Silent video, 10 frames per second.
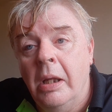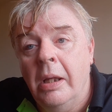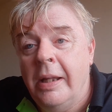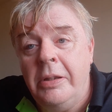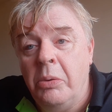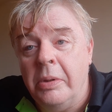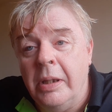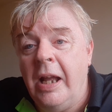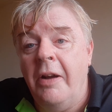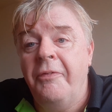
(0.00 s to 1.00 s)
They don't.
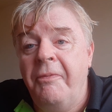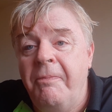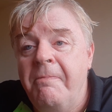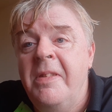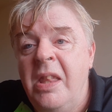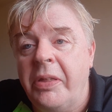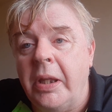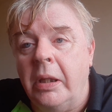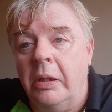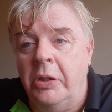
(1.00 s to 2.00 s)
They have
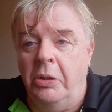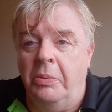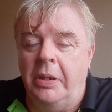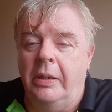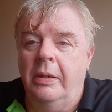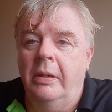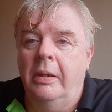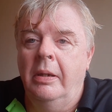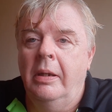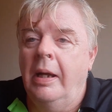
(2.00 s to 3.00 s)
nothing to do with it.
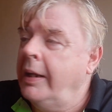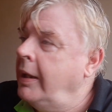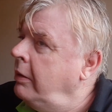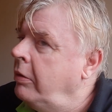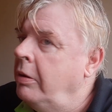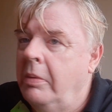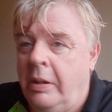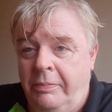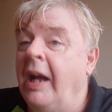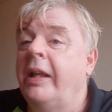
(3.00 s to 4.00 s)
I cannot
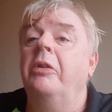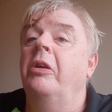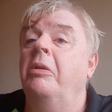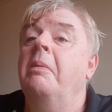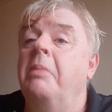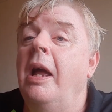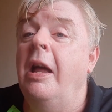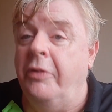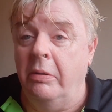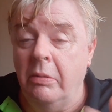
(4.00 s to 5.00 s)
remember
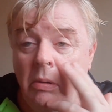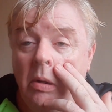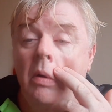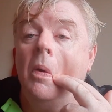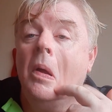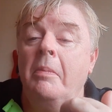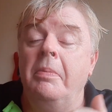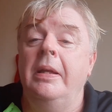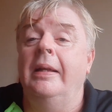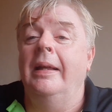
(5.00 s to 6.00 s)
ever
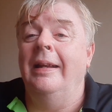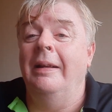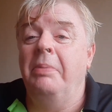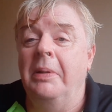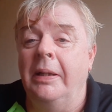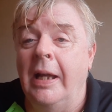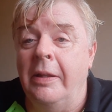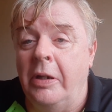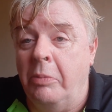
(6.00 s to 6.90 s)
being in a public gathering